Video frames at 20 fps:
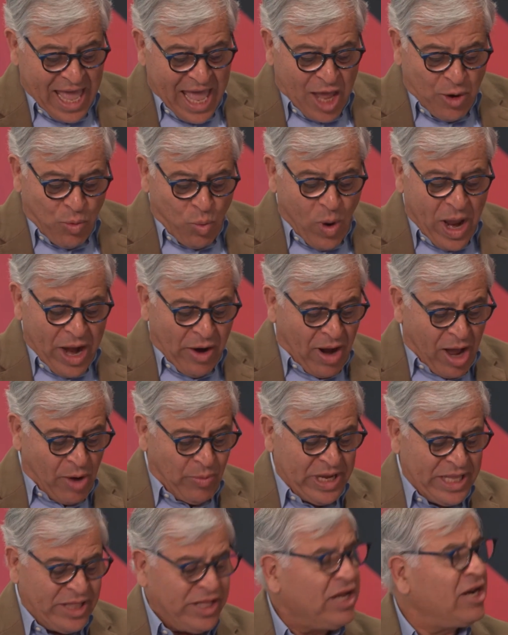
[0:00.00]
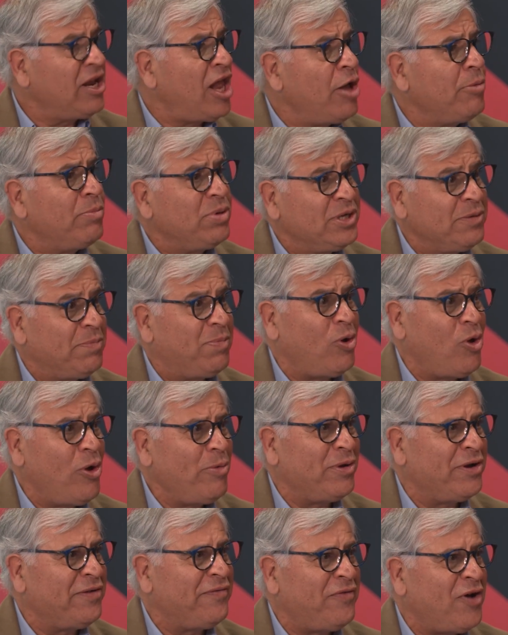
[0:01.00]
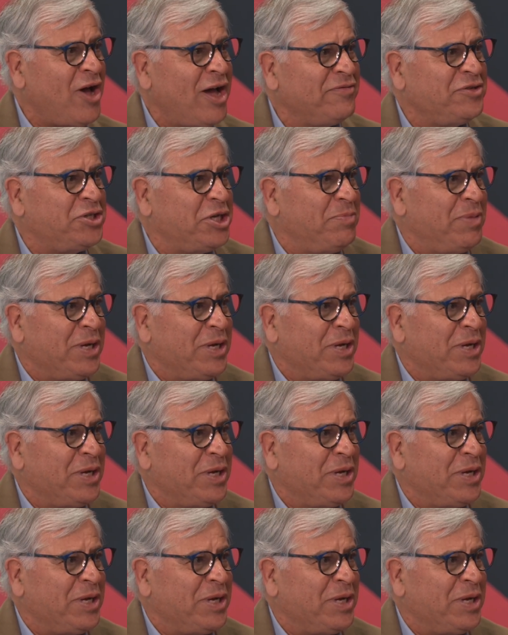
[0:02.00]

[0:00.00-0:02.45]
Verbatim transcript: And where are we in the global deployment of 5G?